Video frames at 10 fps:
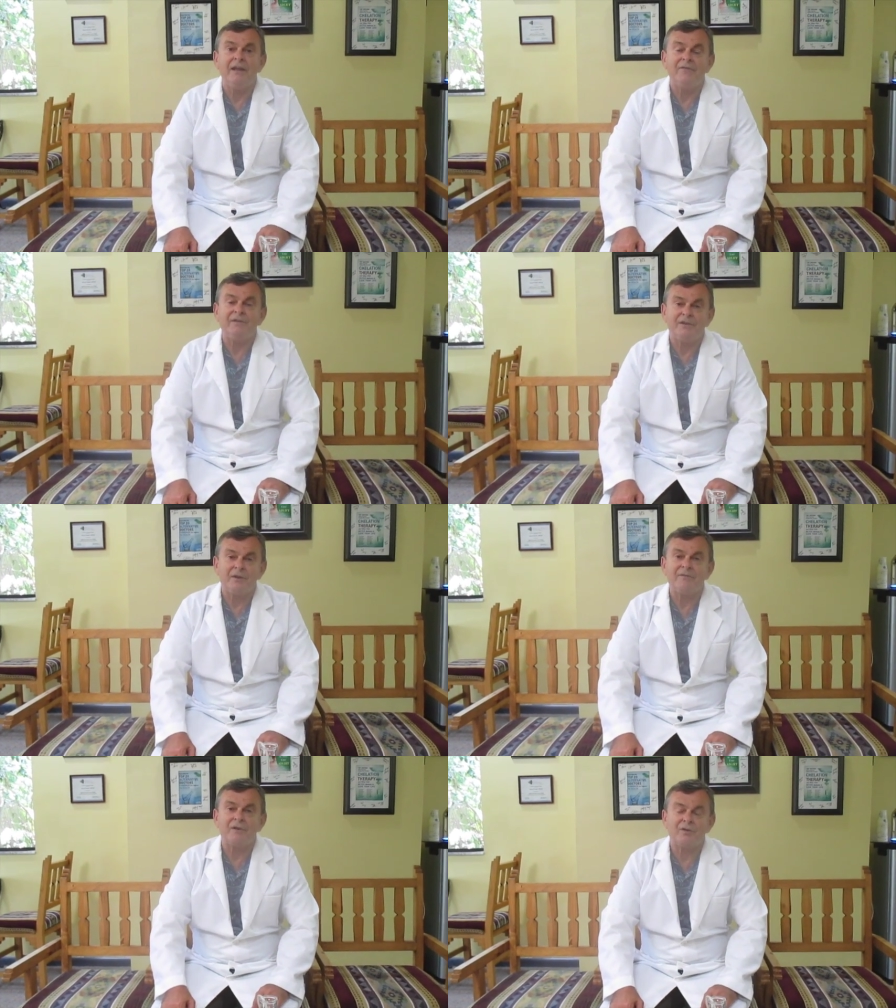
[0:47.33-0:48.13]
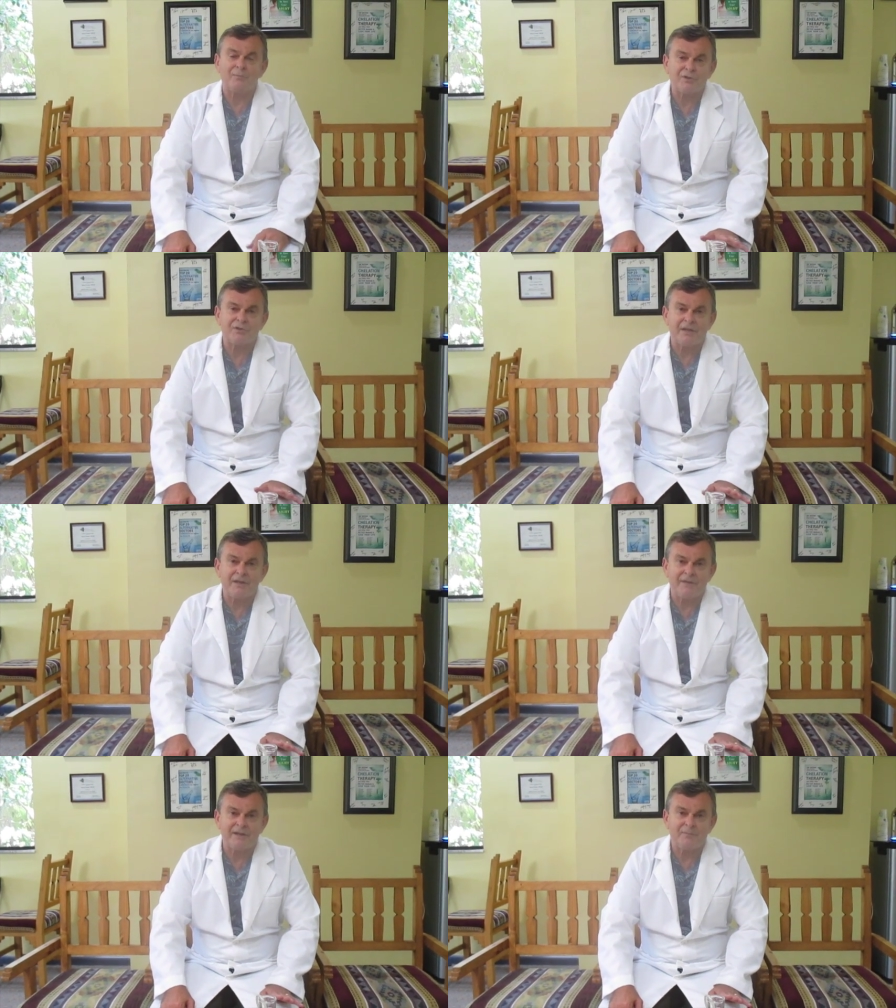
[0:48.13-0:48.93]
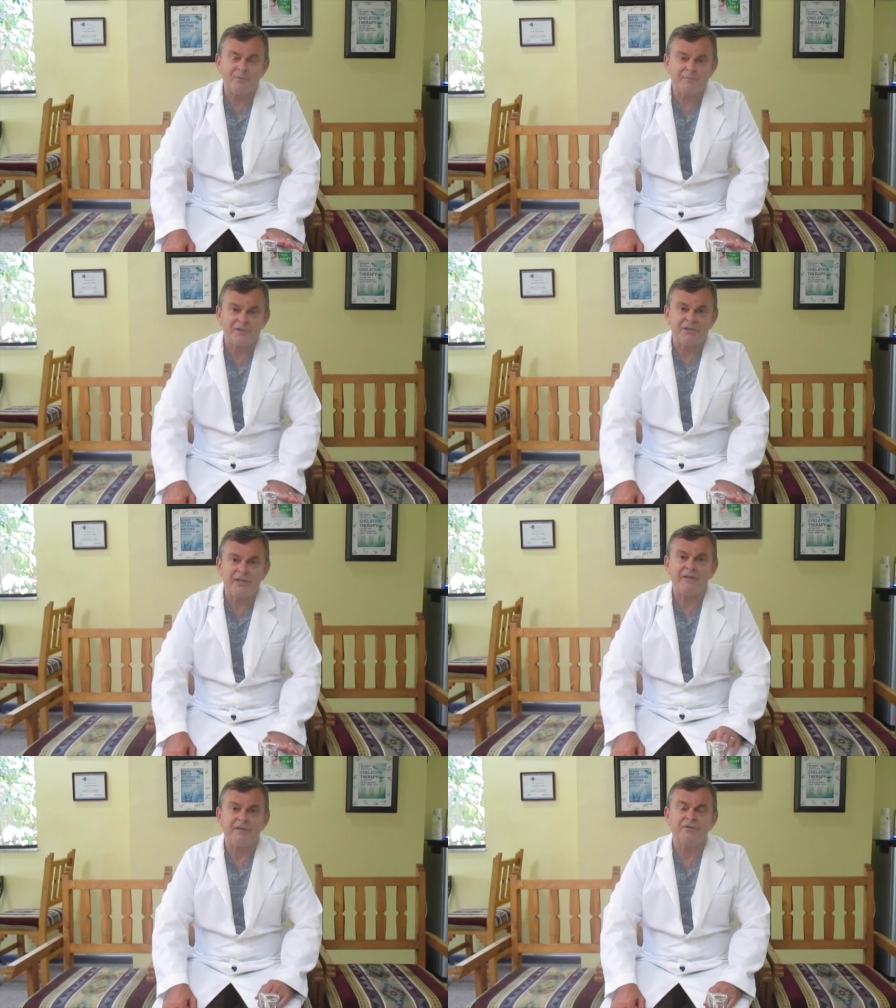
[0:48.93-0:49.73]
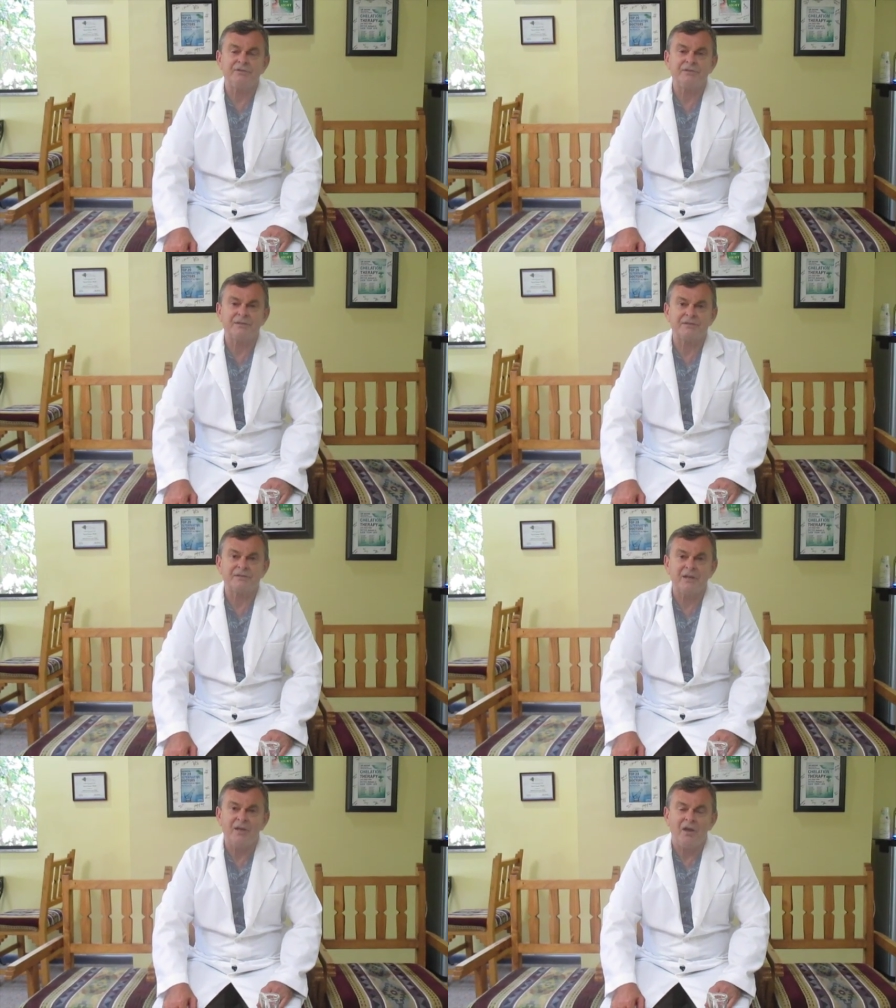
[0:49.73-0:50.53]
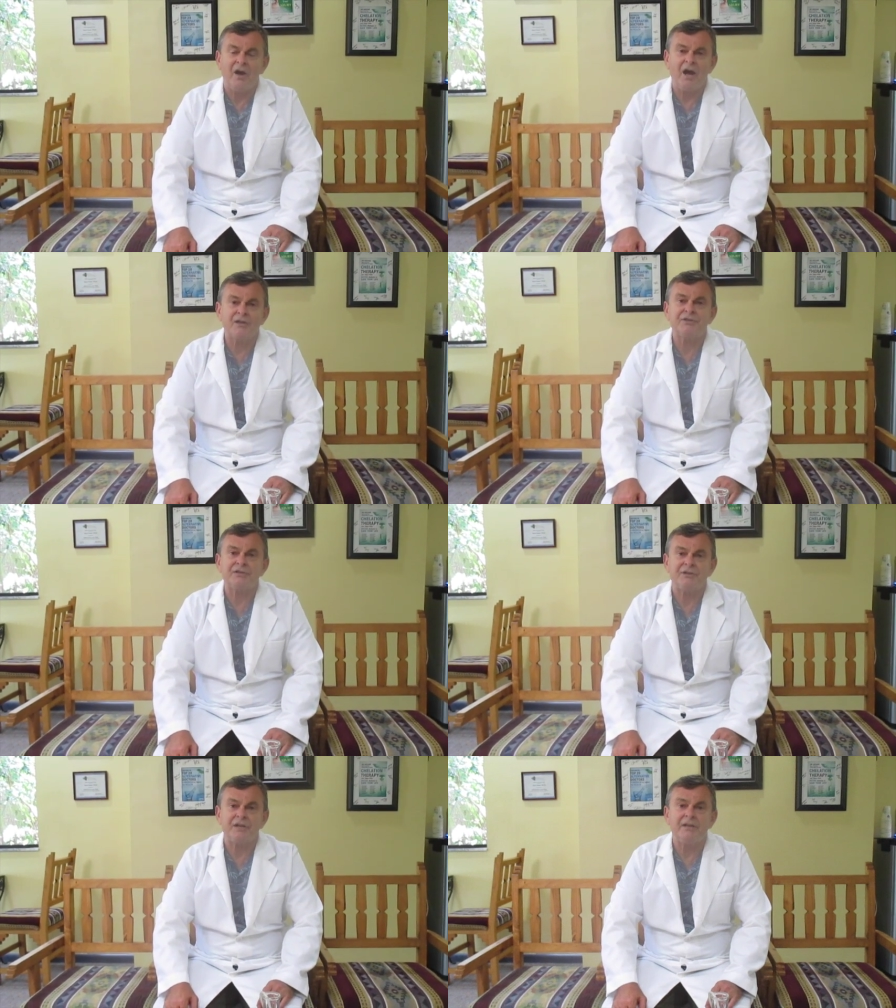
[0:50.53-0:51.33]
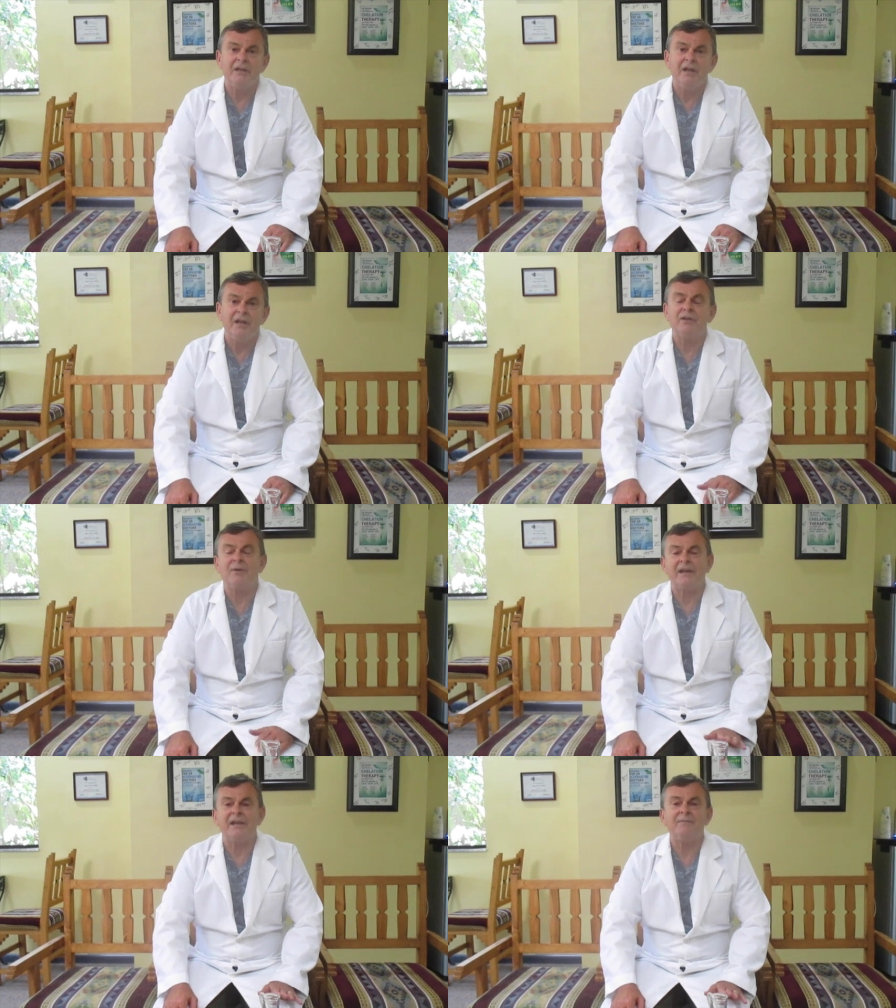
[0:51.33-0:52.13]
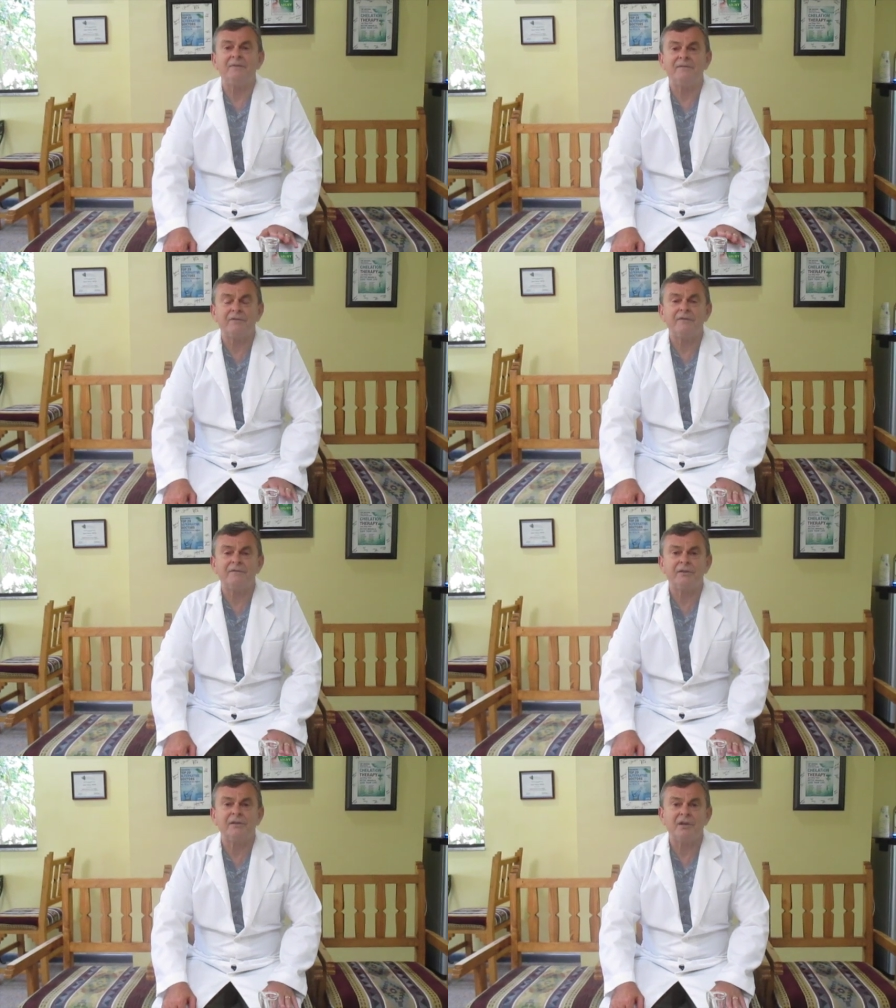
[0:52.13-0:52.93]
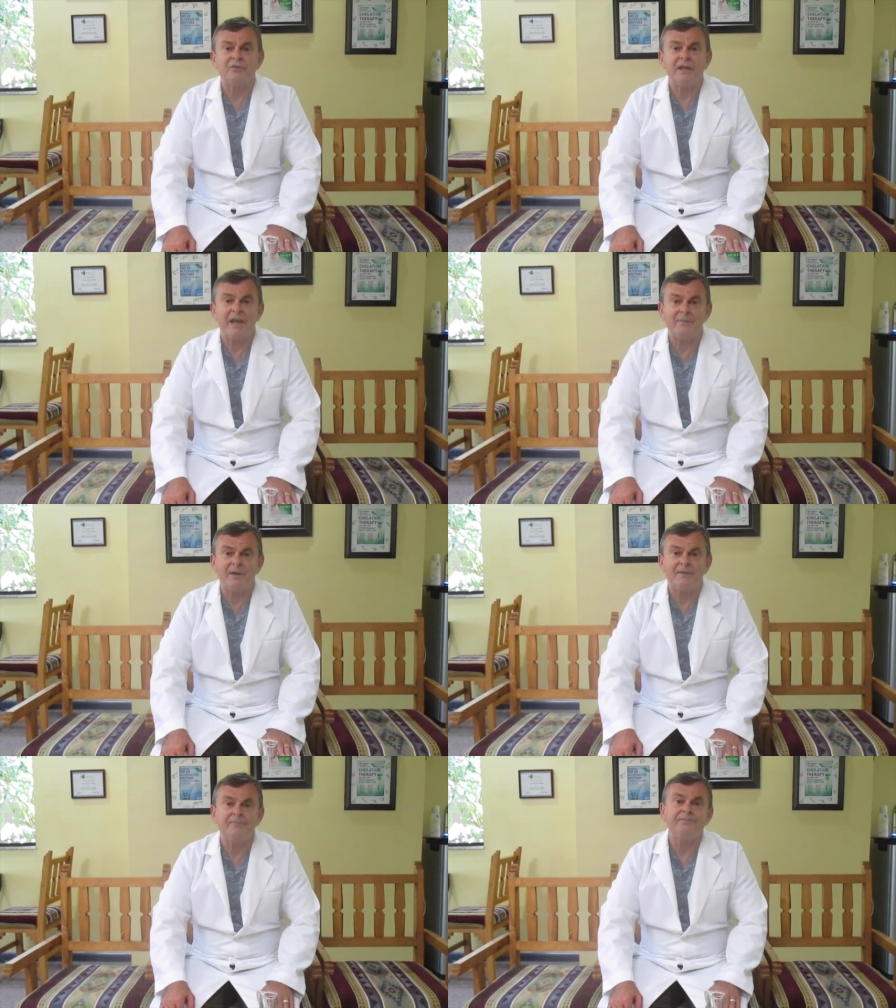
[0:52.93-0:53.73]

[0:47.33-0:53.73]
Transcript: If you do have a commercially available machine that uses oxygen, you want to keep a very, very low gamma,